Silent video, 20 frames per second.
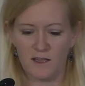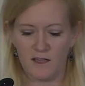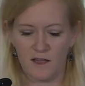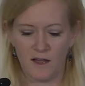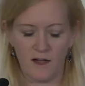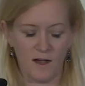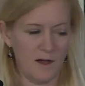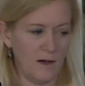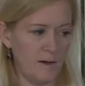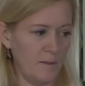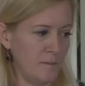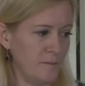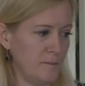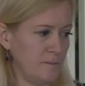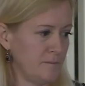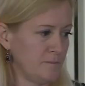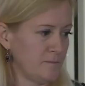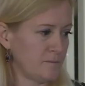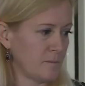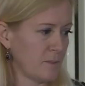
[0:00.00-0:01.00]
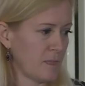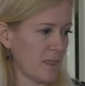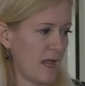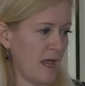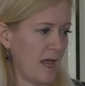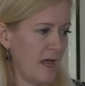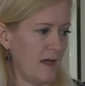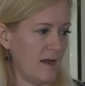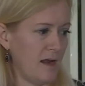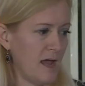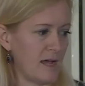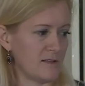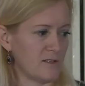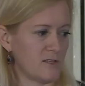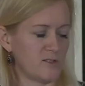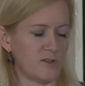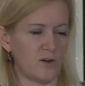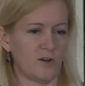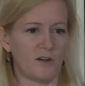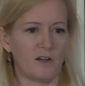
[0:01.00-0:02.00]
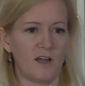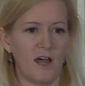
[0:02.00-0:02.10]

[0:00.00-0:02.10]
and has a certain